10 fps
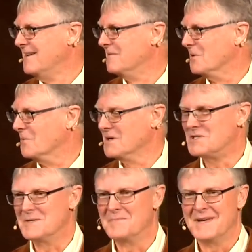for
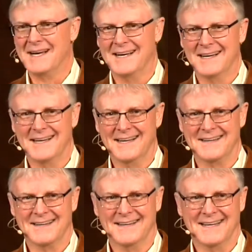worship uh,
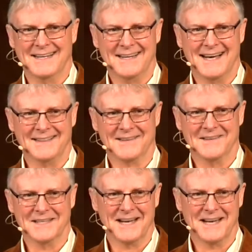at, uh, at 9.30.